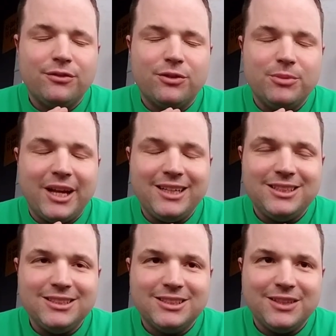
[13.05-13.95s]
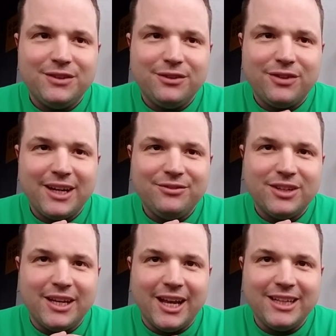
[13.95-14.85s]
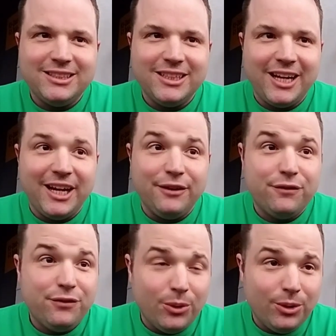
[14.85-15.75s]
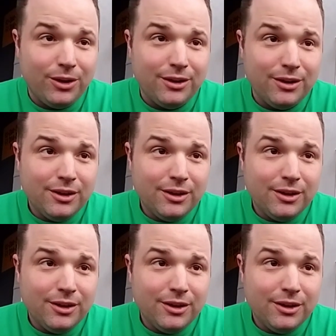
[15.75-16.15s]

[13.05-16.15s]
from 1975 to 1984.